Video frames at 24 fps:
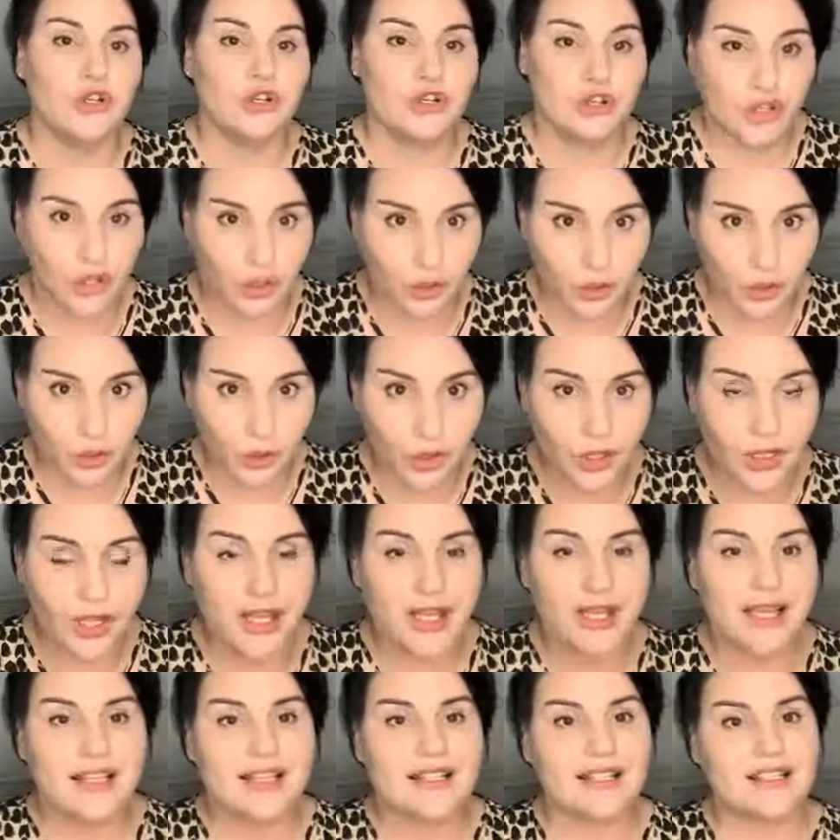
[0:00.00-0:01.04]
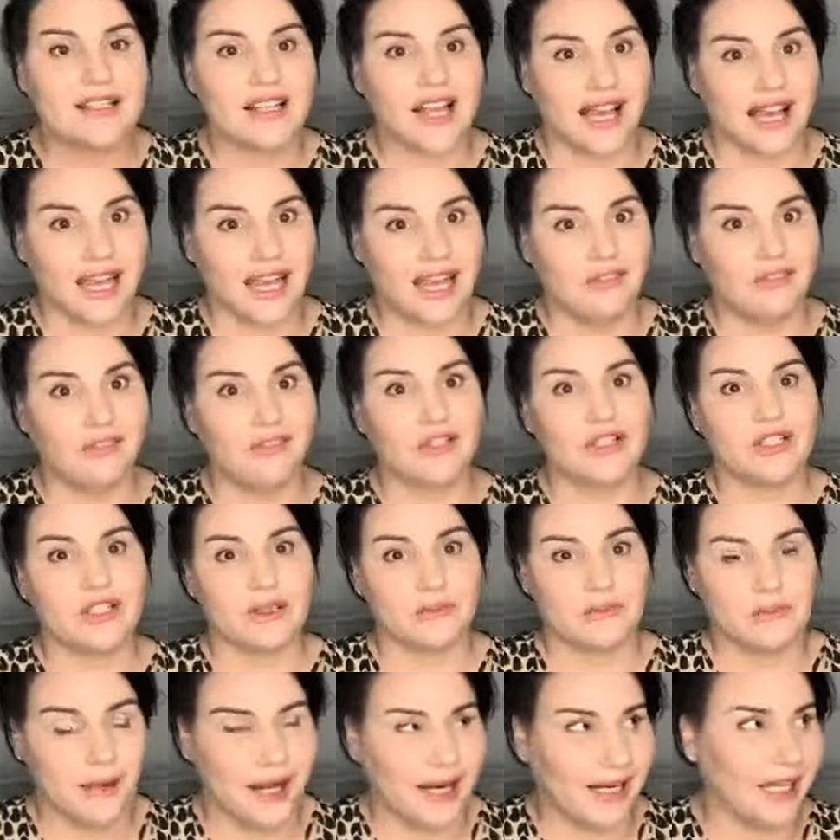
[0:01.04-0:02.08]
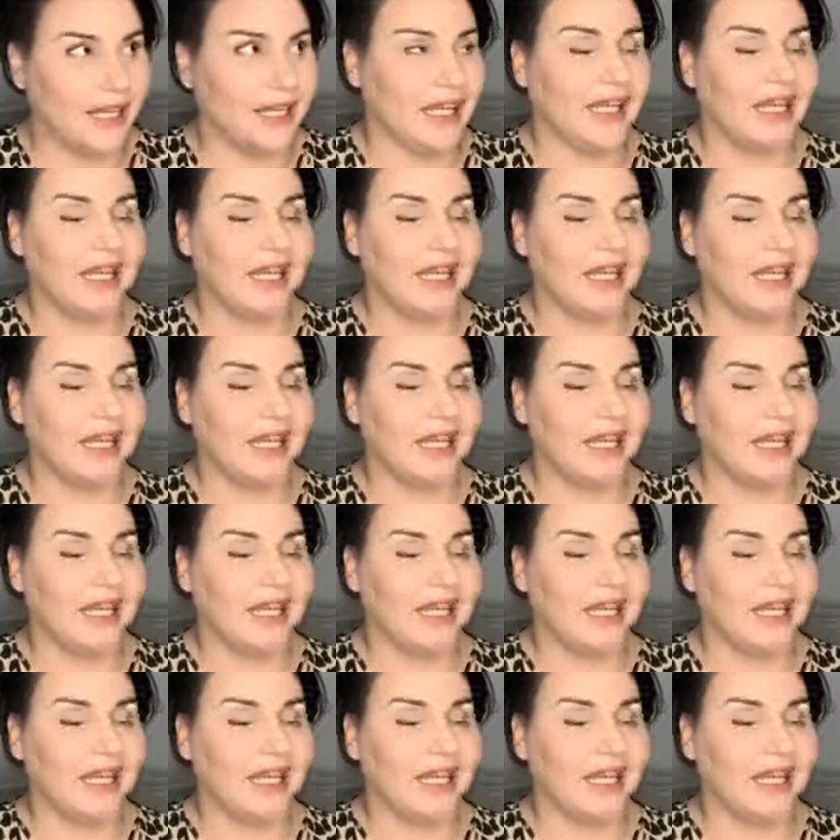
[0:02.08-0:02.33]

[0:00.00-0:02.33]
2, save some money.